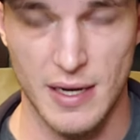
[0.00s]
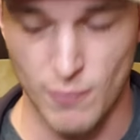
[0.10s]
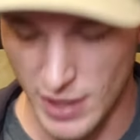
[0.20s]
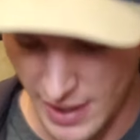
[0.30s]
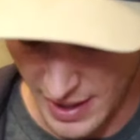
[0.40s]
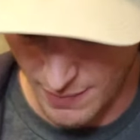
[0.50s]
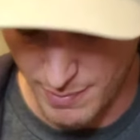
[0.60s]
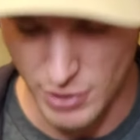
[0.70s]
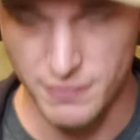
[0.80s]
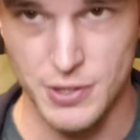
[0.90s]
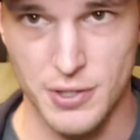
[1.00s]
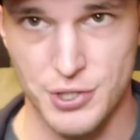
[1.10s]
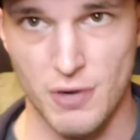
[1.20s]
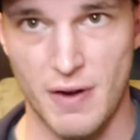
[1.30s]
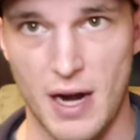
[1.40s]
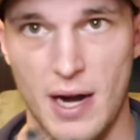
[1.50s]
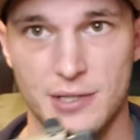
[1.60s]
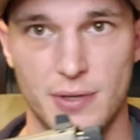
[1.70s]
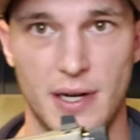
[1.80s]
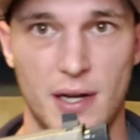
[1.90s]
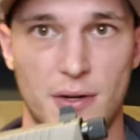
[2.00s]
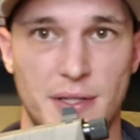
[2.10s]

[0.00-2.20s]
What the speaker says: And when I moved to the Surefire X300,